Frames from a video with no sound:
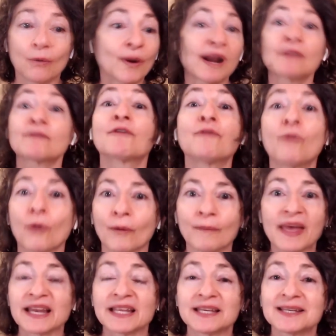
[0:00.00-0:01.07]
whatever
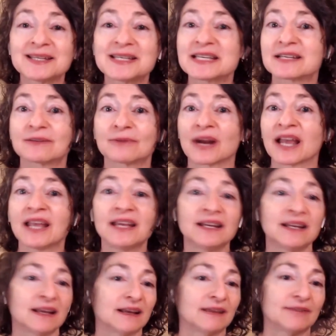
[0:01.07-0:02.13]
form that is, right?
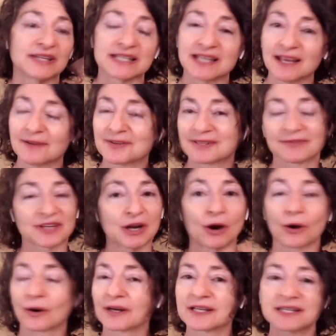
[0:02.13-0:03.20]
If it's gifts, if it's
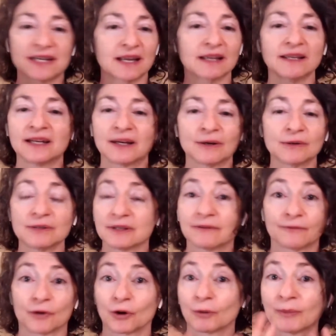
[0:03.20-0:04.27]
cards, you know,
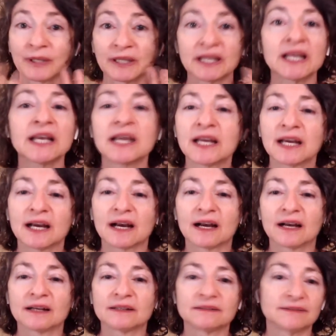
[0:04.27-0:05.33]
verbal,
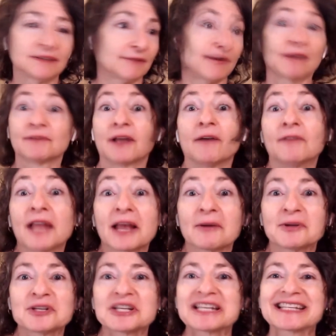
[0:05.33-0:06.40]
uh, the five love
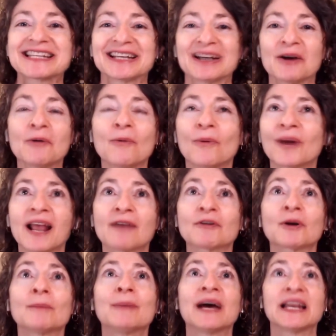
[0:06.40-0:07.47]
languages, you know,
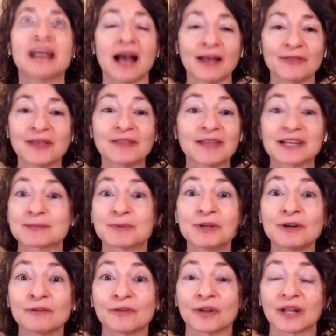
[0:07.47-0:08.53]
whatever. But I think that's
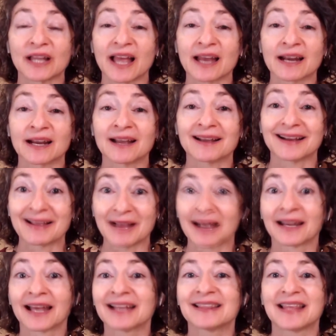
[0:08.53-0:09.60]
beautiful. And I, I,
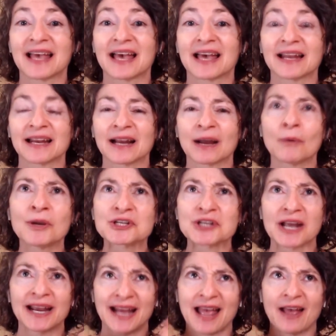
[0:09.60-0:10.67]
I like that. And I
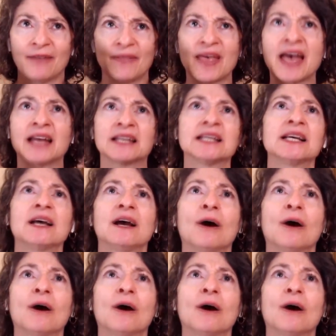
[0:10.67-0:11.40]
wish I had had that